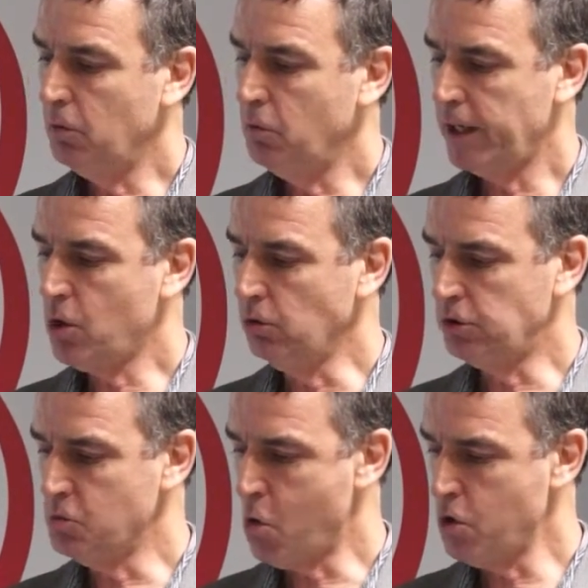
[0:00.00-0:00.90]
We're
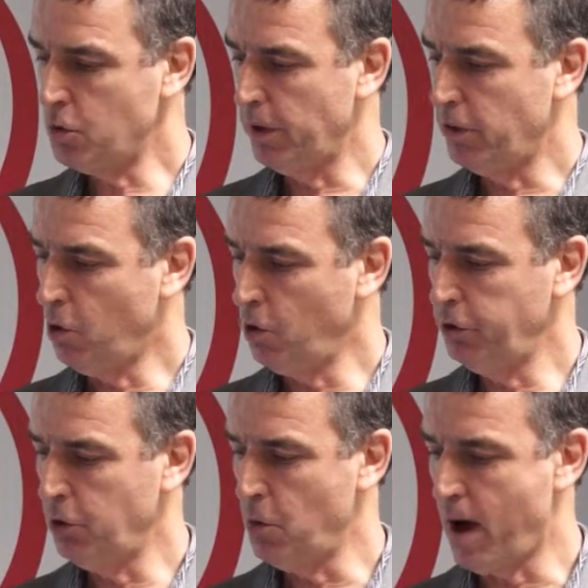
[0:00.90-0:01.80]
called to walk with
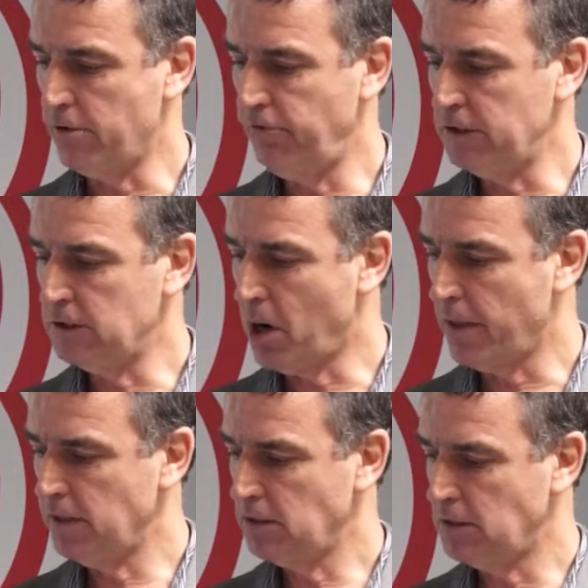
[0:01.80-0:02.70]
all who are affected
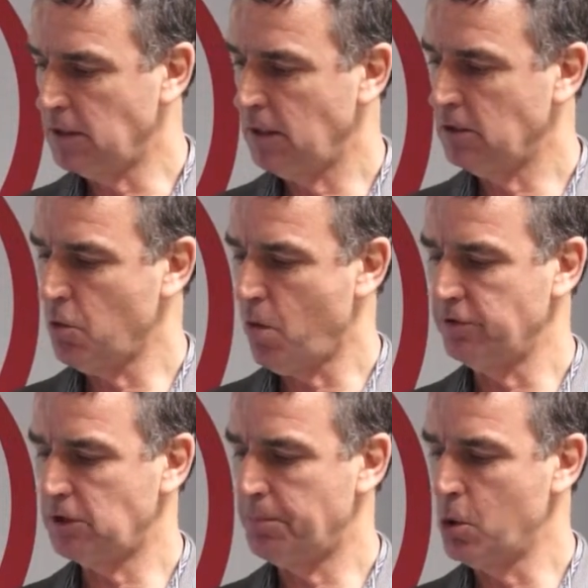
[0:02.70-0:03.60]
by this disease, to
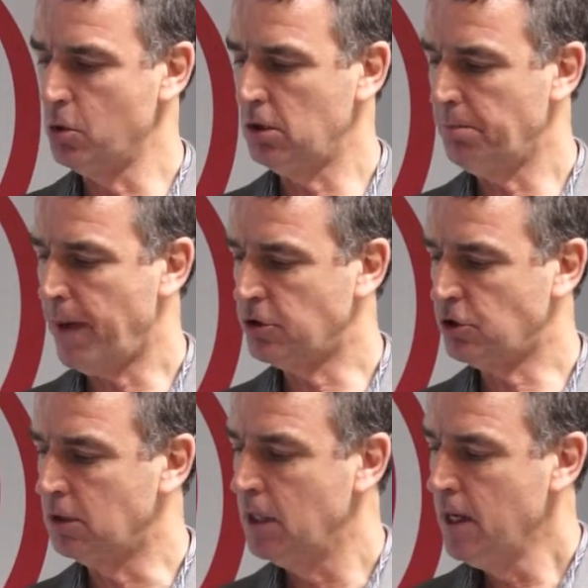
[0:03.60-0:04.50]
offer support,
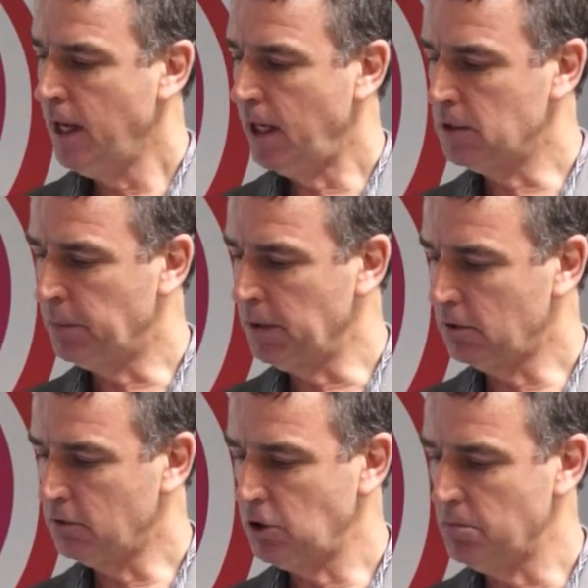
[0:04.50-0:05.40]
compassion, and to bring
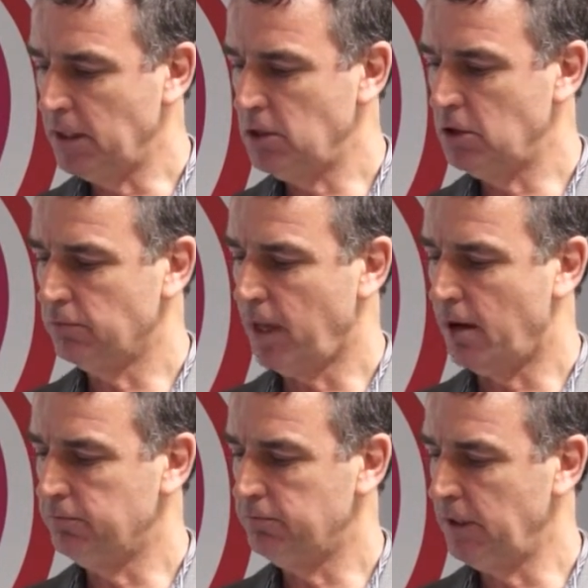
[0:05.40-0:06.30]
the Christian message of
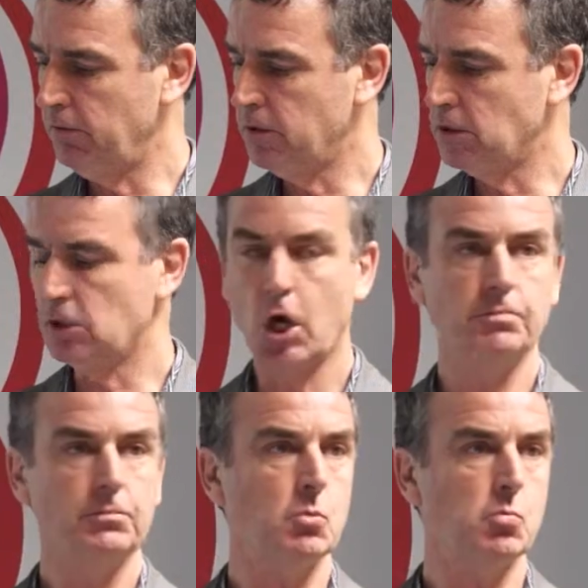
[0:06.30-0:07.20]
love, forgiveness and
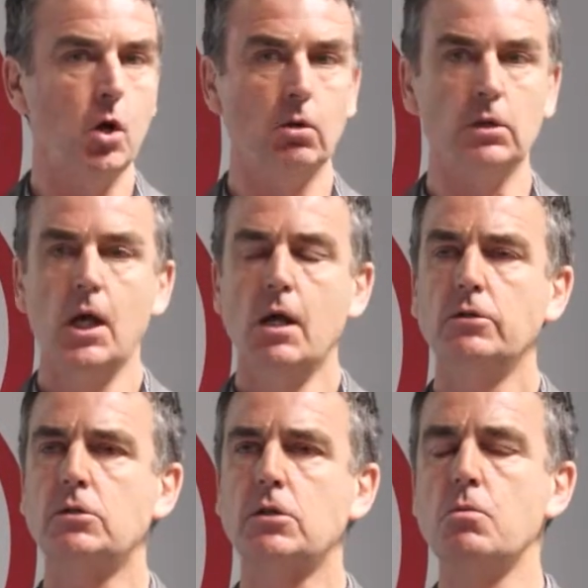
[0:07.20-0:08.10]
hope to the world.
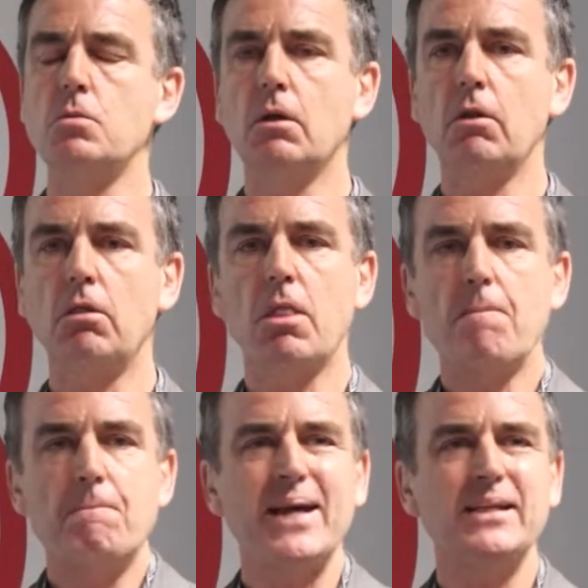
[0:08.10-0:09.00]
So the
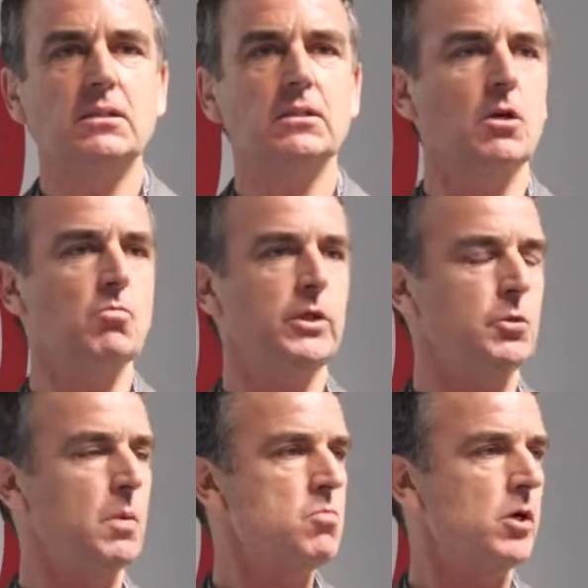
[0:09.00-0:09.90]
basis on
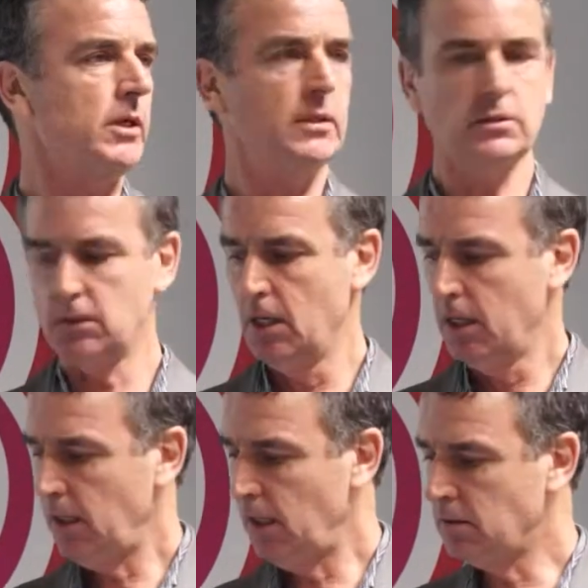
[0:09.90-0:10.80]
which we work is
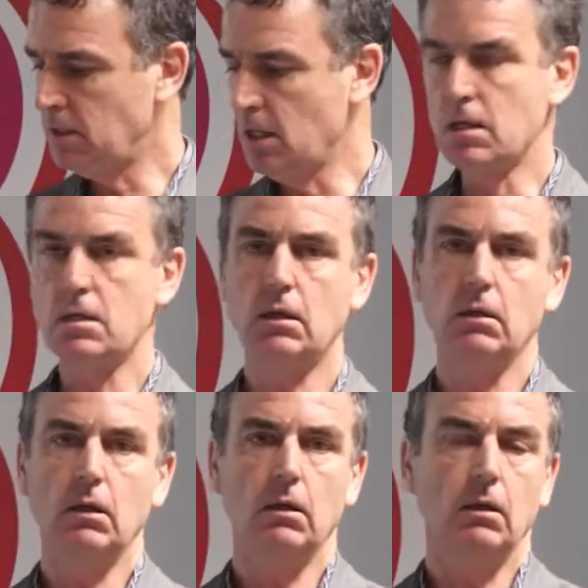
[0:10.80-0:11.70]
that
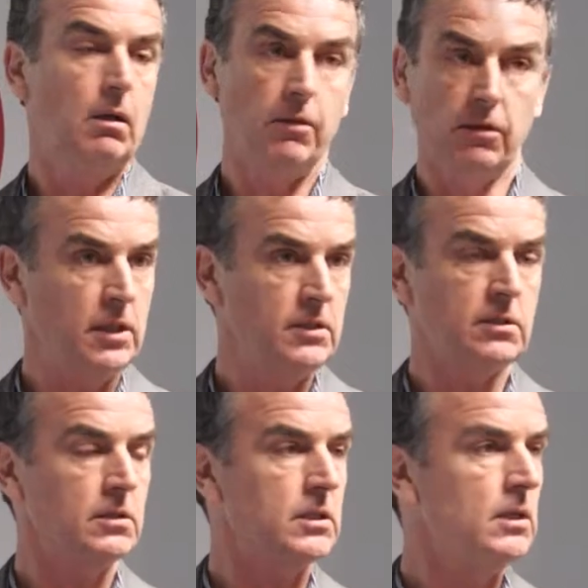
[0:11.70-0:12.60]
this
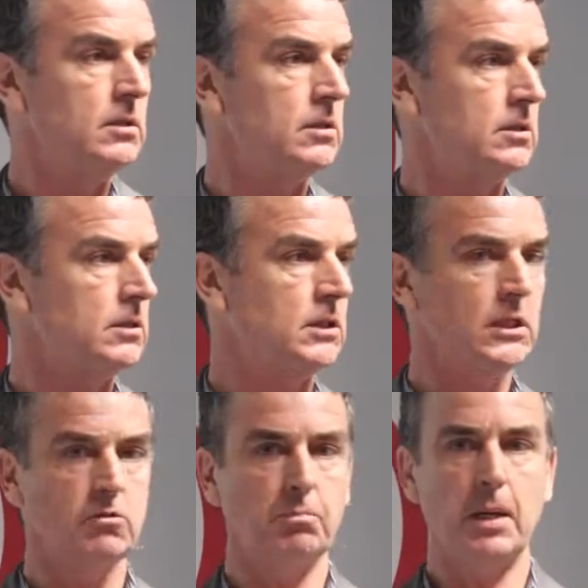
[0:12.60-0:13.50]
disease is a
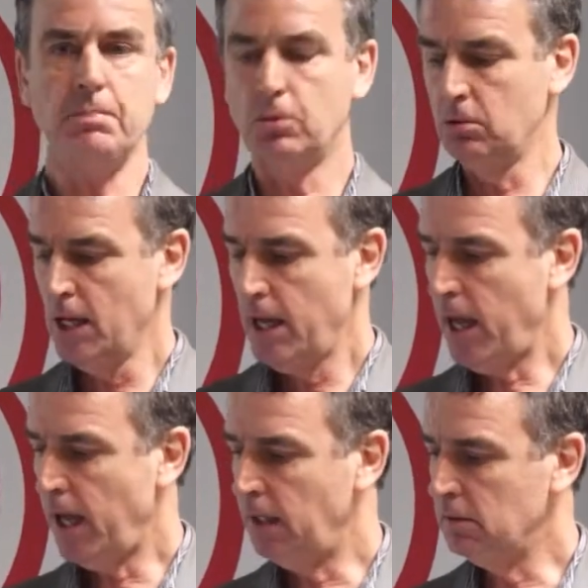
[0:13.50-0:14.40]
disease of people,
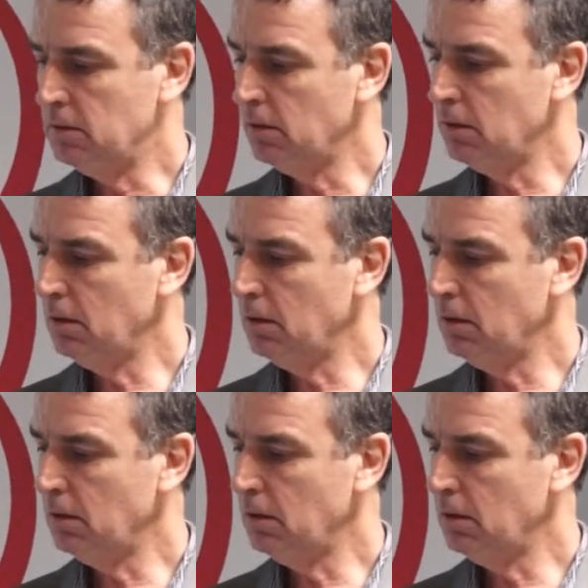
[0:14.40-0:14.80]
and